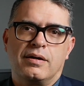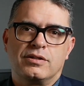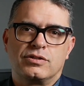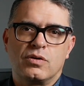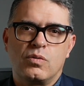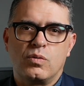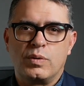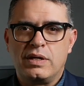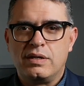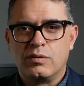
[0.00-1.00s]
So
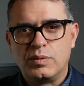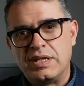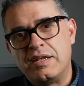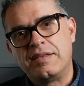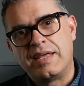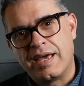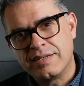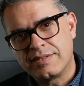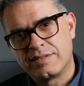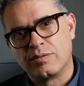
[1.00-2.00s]
we did a
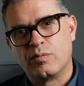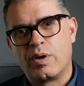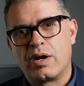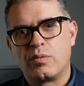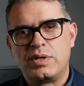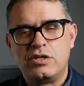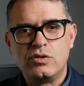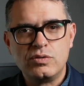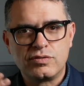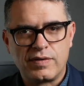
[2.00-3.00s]
test where we
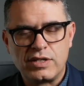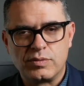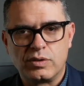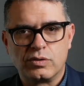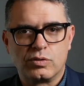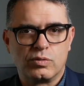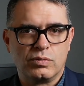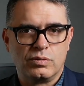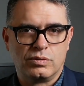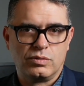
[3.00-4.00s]
used FaceReader
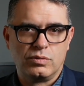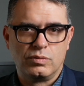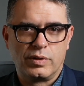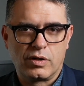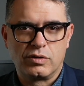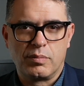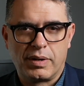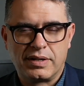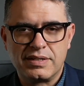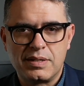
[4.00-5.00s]
to record a
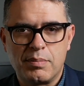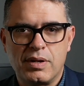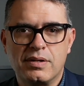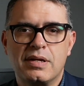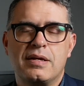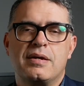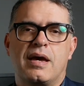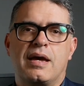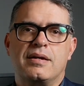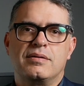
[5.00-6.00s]
participant,
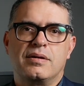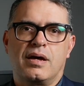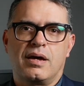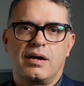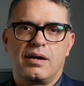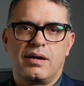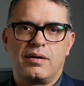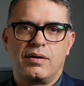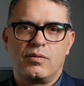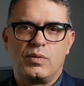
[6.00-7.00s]
and
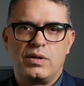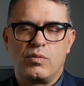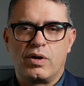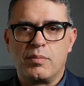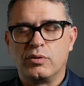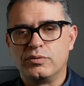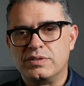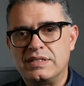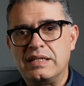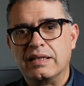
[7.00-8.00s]
we were able to
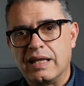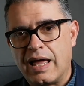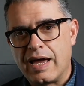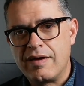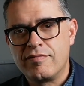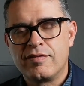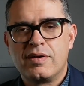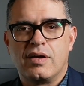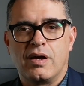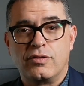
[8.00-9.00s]
see live
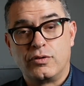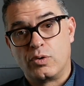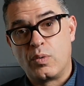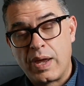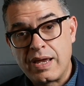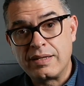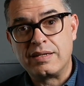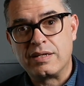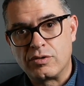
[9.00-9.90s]
during the